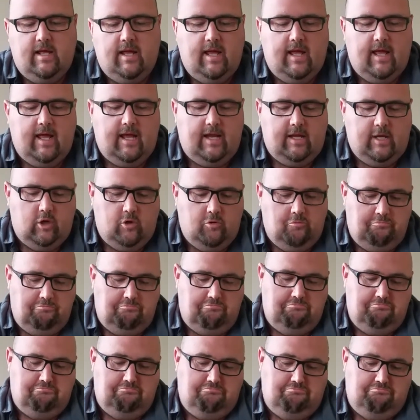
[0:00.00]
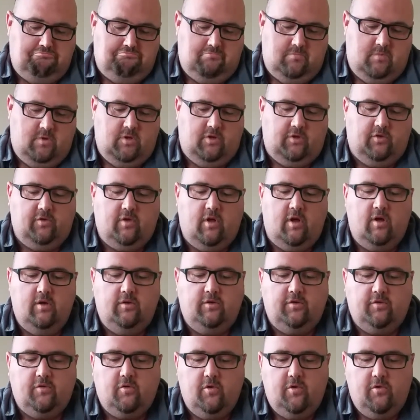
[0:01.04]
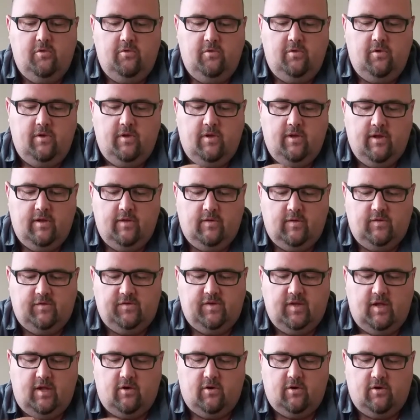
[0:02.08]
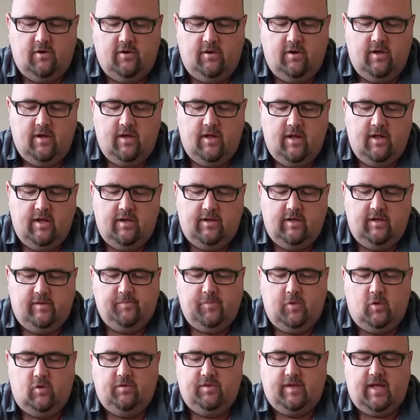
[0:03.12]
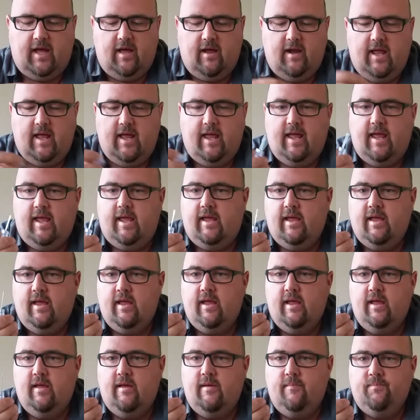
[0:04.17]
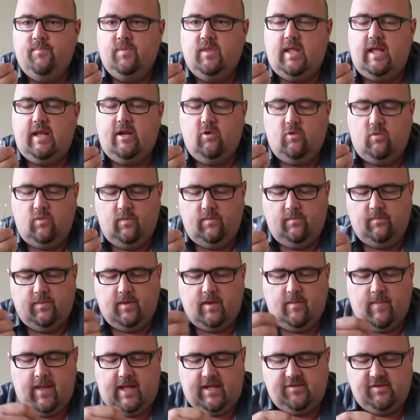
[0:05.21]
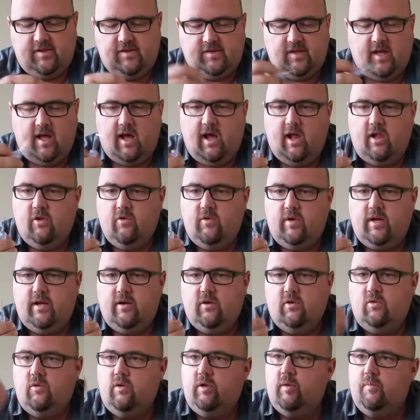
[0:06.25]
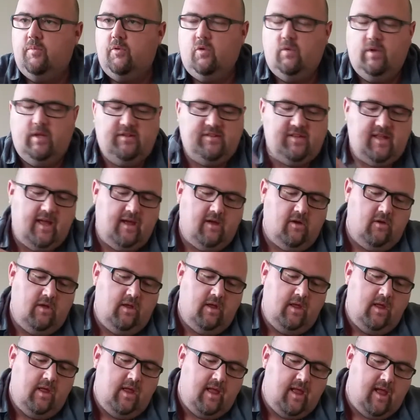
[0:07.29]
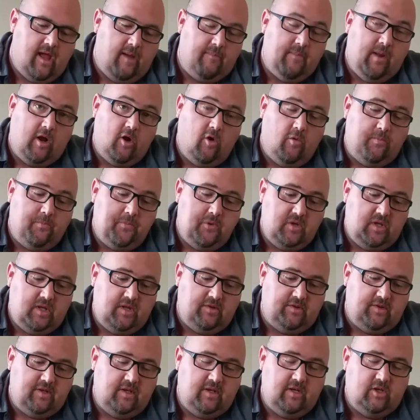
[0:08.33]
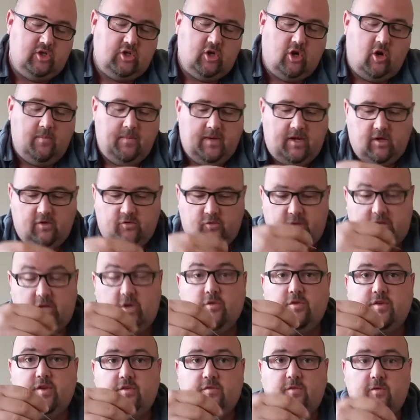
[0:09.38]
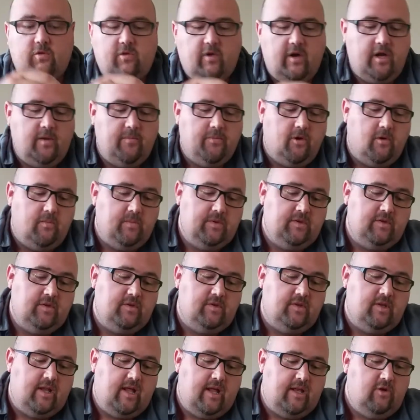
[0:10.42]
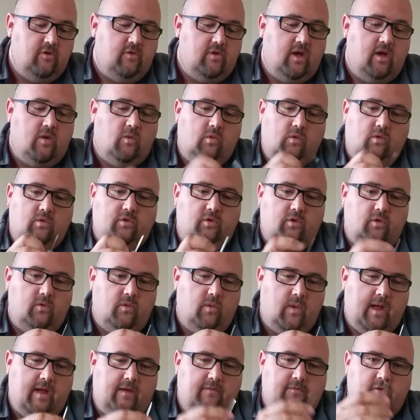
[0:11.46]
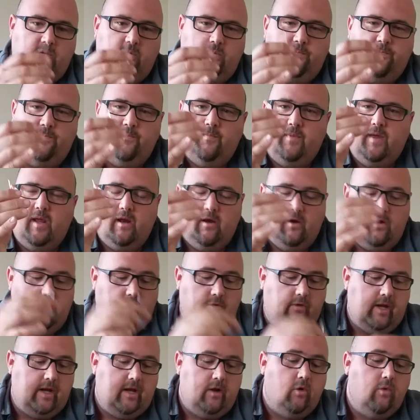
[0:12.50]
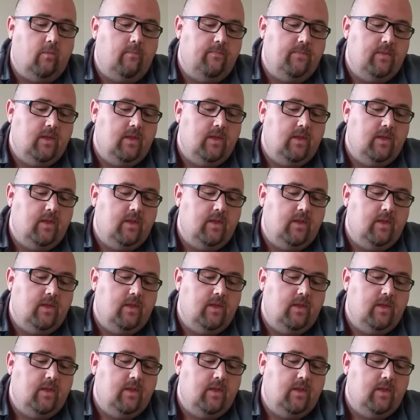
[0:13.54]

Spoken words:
and you unscrew the center. This pulls out a needle that makes this a hollow needle. You pull this out. I'm not going to put this in the sharp because we use this for training purposes, and I do not want to have to get another needle.